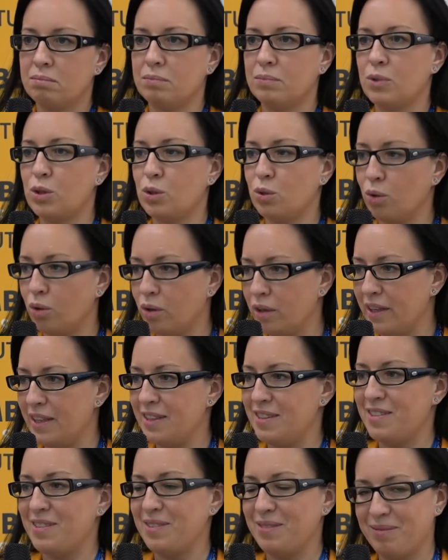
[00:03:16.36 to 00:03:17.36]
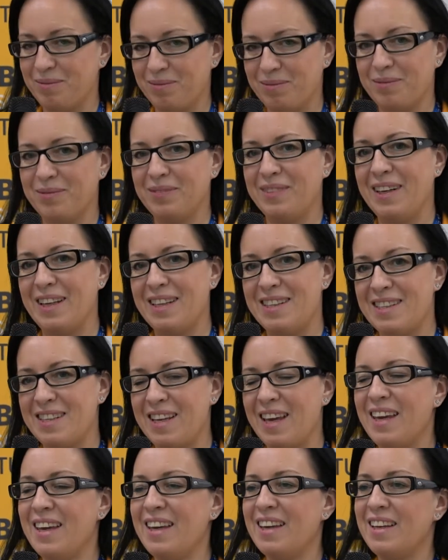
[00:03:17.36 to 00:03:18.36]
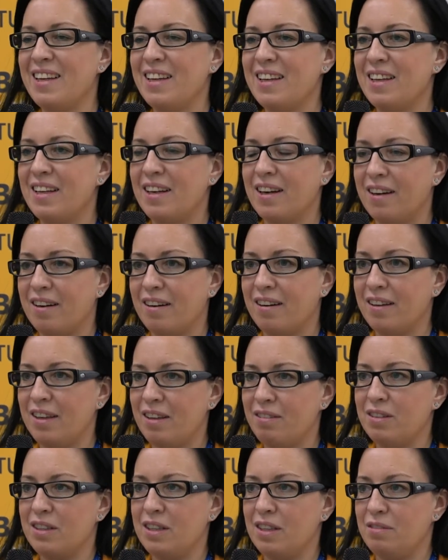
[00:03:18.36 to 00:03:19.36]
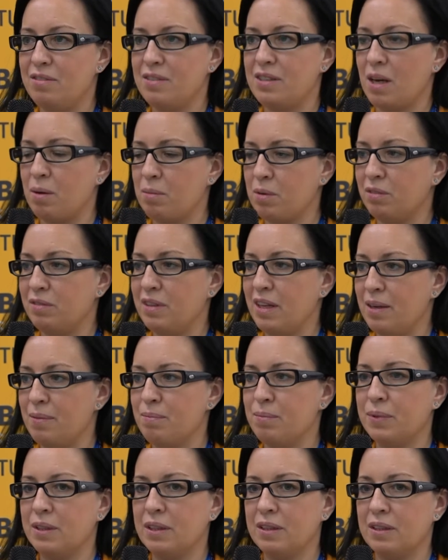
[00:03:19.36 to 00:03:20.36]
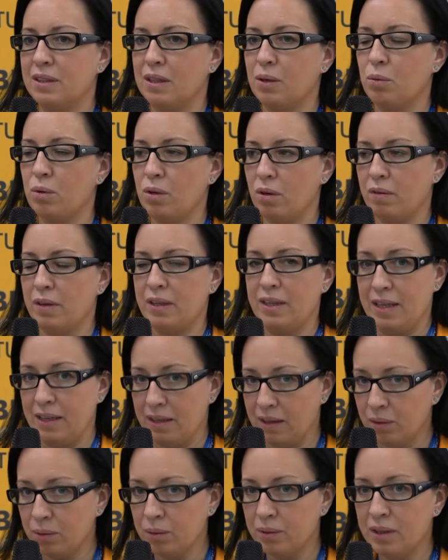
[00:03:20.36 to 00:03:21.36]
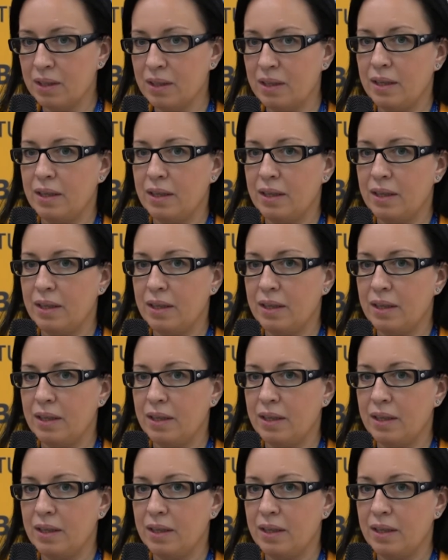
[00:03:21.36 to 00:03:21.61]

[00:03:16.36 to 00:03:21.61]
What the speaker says: stories, let's say, even if some of them we already know.